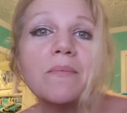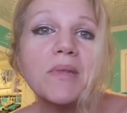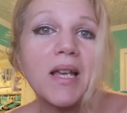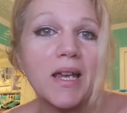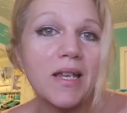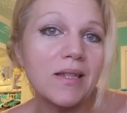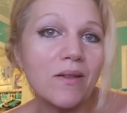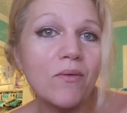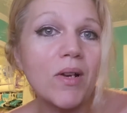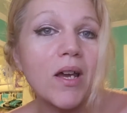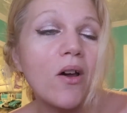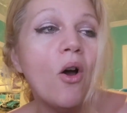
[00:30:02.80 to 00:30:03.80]
some diet
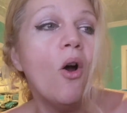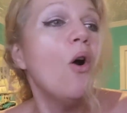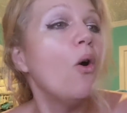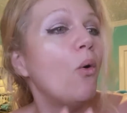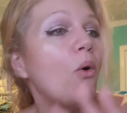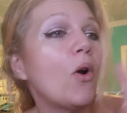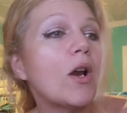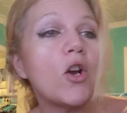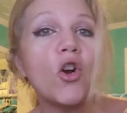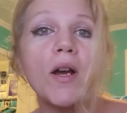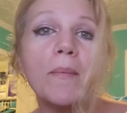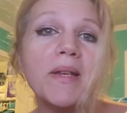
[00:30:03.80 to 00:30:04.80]
soda or a
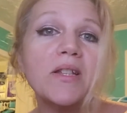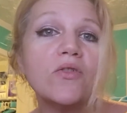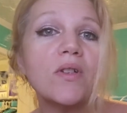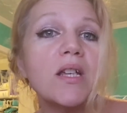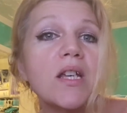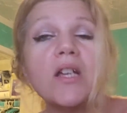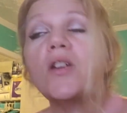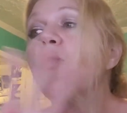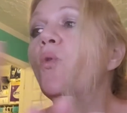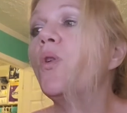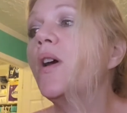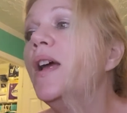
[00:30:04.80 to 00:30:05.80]
carbon drink
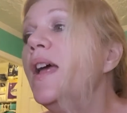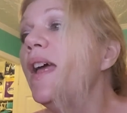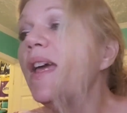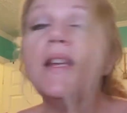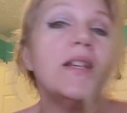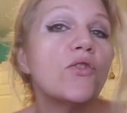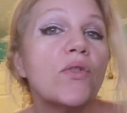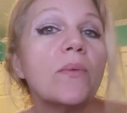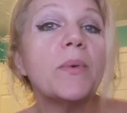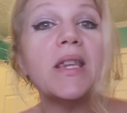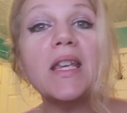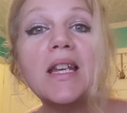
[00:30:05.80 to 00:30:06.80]
or any drink
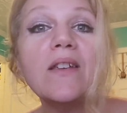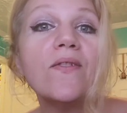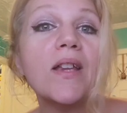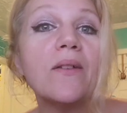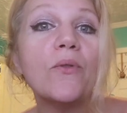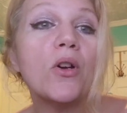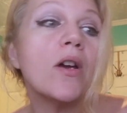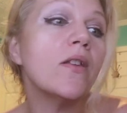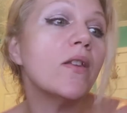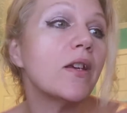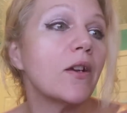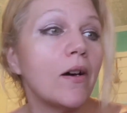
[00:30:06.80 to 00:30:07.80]
with any flavor
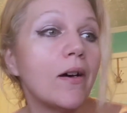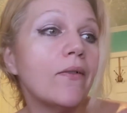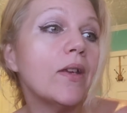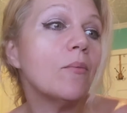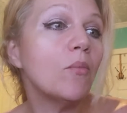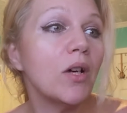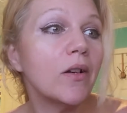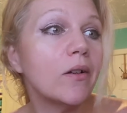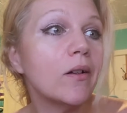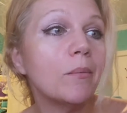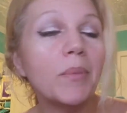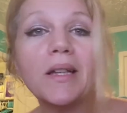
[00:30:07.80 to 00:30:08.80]
other than coffee and
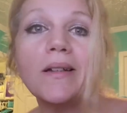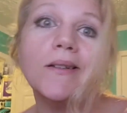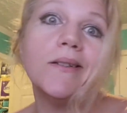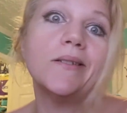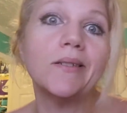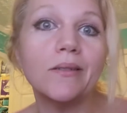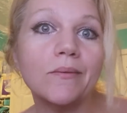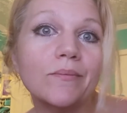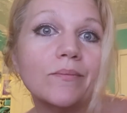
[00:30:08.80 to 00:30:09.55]
water, because